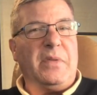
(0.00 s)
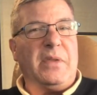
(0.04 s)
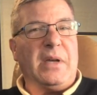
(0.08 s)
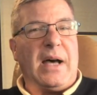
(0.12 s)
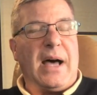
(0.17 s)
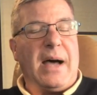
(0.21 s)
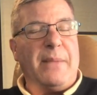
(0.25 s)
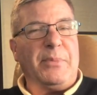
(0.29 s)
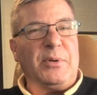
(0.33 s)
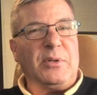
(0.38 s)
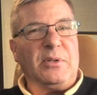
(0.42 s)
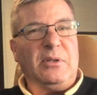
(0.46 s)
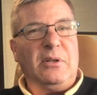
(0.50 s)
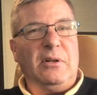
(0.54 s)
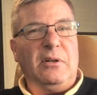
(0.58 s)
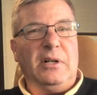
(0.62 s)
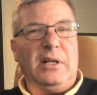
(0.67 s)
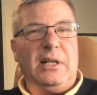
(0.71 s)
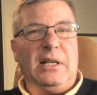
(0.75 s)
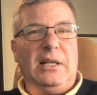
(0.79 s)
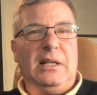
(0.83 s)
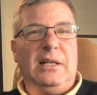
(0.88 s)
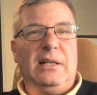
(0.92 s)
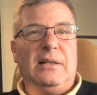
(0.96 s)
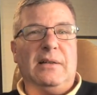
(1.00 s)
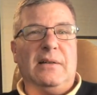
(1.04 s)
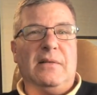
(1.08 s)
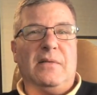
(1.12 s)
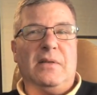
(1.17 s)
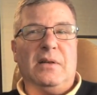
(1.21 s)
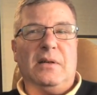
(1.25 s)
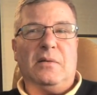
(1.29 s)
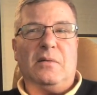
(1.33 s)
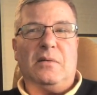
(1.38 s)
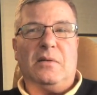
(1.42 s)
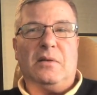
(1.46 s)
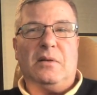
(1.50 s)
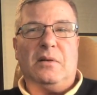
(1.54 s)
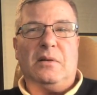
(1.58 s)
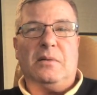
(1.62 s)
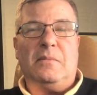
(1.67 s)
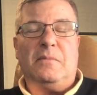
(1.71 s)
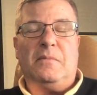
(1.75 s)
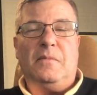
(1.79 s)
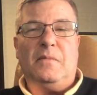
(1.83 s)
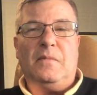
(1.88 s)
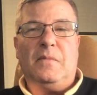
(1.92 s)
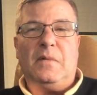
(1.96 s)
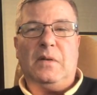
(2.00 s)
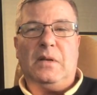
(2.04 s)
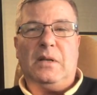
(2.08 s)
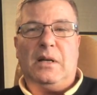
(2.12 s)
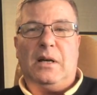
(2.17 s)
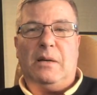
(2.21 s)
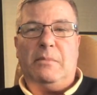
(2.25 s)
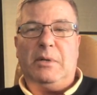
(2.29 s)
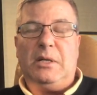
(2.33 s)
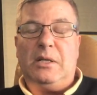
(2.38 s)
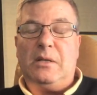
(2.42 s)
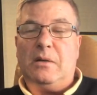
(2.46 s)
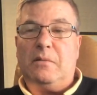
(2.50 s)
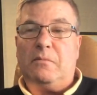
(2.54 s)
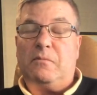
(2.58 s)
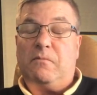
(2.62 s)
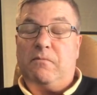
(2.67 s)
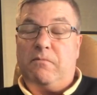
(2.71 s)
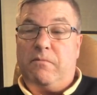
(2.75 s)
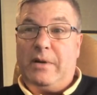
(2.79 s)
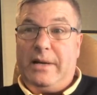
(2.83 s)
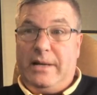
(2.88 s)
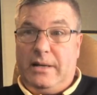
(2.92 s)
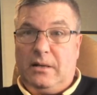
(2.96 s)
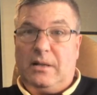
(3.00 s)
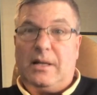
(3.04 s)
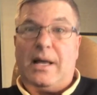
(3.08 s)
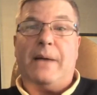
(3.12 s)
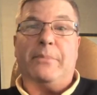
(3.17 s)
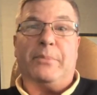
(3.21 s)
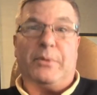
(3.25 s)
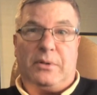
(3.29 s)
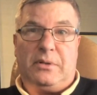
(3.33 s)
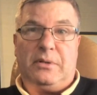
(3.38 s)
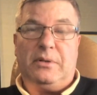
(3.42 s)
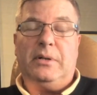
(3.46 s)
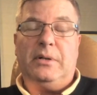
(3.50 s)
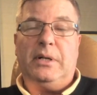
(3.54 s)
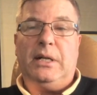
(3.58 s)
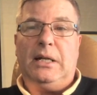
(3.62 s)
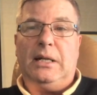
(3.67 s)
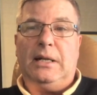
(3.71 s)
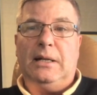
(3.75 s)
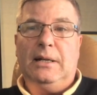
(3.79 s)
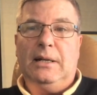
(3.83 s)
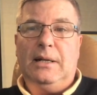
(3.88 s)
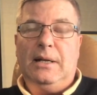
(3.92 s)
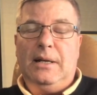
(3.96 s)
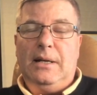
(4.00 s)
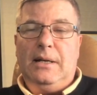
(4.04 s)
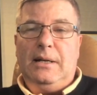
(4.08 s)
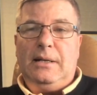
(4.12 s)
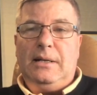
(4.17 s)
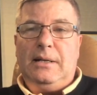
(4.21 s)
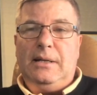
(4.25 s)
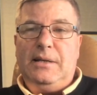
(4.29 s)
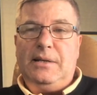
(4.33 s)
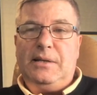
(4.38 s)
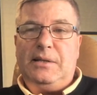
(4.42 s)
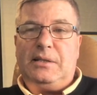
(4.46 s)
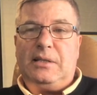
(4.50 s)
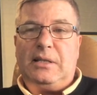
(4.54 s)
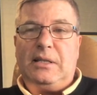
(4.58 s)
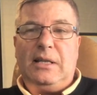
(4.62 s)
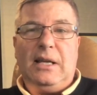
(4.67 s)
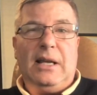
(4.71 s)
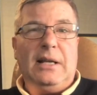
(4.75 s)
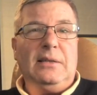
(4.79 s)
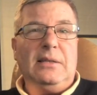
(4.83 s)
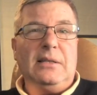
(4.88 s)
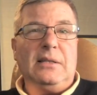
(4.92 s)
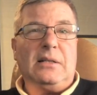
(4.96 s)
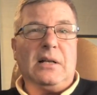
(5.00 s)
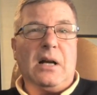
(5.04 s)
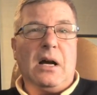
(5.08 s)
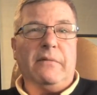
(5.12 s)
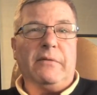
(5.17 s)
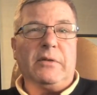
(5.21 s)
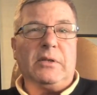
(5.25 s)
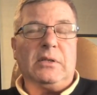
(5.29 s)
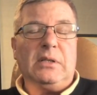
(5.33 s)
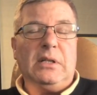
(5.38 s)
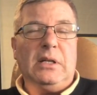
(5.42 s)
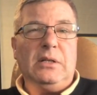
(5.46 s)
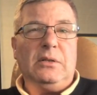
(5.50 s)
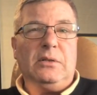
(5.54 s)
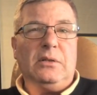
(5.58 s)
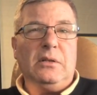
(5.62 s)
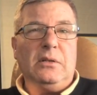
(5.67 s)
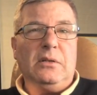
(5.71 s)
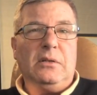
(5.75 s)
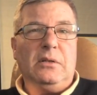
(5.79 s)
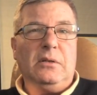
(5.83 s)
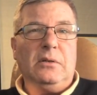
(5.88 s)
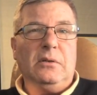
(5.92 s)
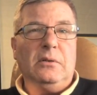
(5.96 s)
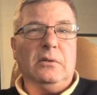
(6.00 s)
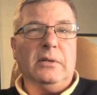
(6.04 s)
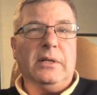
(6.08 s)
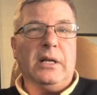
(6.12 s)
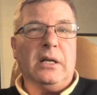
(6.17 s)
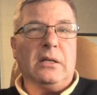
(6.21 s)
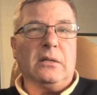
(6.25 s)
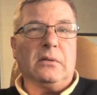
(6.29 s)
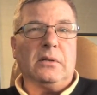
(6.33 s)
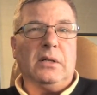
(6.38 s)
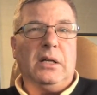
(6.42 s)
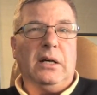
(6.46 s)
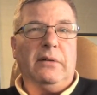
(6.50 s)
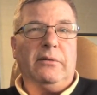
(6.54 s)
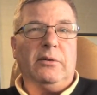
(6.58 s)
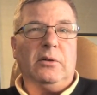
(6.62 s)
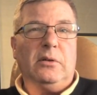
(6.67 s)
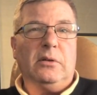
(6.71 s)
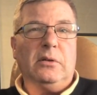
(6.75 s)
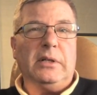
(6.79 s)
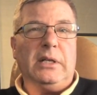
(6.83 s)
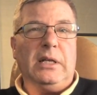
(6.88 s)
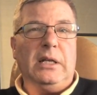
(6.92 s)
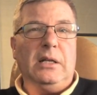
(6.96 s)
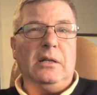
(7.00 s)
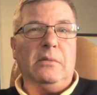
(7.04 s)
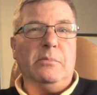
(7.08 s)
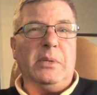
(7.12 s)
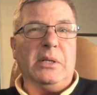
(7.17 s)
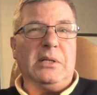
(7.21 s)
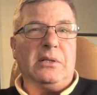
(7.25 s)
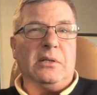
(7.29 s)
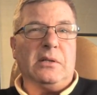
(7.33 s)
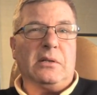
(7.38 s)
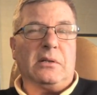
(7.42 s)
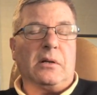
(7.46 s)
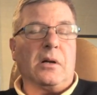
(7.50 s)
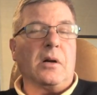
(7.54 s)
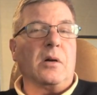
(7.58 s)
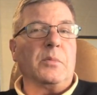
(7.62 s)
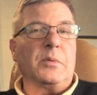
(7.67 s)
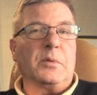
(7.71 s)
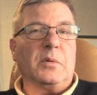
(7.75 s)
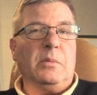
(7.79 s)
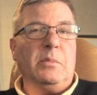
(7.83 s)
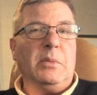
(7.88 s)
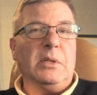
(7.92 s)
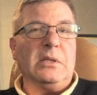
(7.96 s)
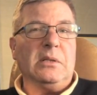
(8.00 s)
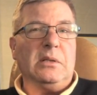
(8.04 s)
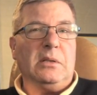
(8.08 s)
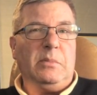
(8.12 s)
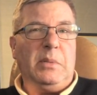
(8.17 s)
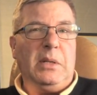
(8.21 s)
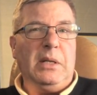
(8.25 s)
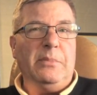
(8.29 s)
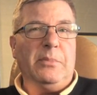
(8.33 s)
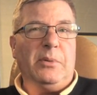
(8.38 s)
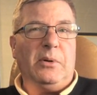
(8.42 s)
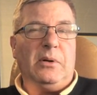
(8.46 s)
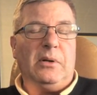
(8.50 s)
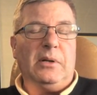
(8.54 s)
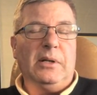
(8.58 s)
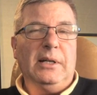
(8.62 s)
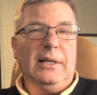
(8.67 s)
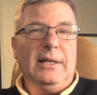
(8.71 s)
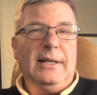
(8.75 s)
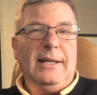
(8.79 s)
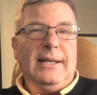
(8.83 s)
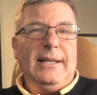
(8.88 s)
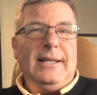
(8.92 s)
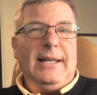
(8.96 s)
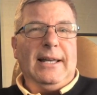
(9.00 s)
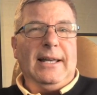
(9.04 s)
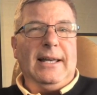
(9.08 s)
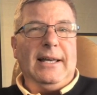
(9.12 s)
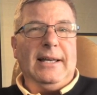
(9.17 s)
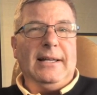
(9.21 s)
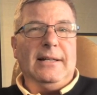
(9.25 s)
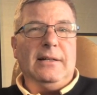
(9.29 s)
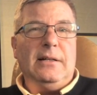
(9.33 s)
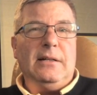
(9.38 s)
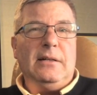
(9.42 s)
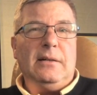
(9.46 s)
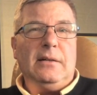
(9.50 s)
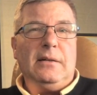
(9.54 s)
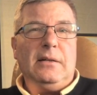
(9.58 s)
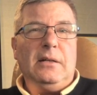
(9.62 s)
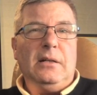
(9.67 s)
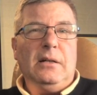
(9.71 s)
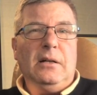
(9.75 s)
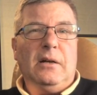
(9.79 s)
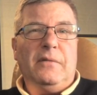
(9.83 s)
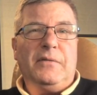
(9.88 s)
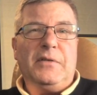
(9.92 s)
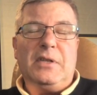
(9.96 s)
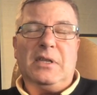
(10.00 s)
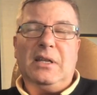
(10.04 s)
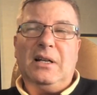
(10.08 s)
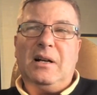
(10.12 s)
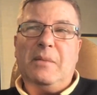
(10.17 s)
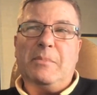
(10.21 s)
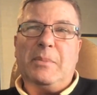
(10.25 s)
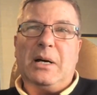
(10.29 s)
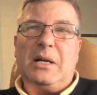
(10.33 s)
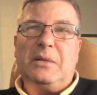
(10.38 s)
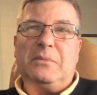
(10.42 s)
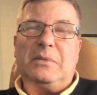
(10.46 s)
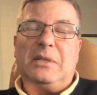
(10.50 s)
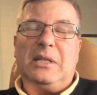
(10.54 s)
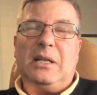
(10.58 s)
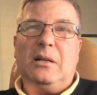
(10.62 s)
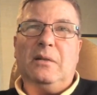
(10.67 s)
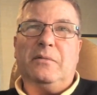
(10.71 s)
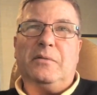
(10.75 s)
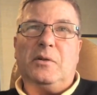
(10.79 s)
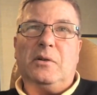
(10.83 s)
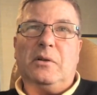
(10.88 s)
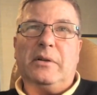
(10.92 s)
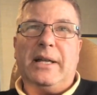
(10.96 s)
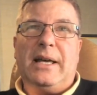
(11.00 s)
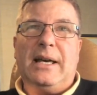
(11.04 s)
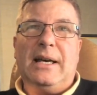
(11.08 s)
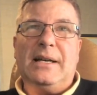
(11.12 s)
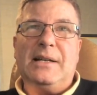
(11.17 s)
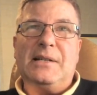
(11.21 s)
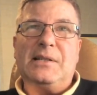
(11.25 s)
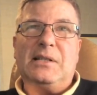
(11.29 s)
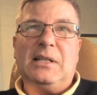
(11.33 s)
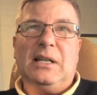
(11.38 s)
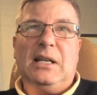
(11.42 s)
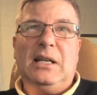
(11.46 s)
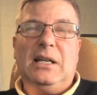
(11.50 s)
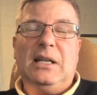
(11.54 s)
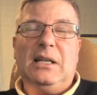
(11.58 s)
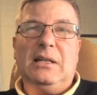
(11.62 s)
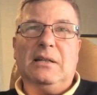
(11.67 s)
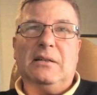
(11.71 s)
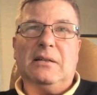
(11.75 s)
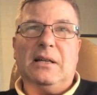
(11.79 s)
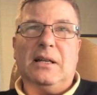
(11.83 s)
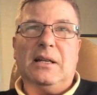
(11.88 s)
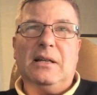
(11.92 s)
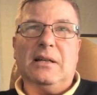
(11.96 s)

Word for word: opportunity, the real opportunity is to take this conversation to another level in business terms with business people. And, if you think about Data Vault as a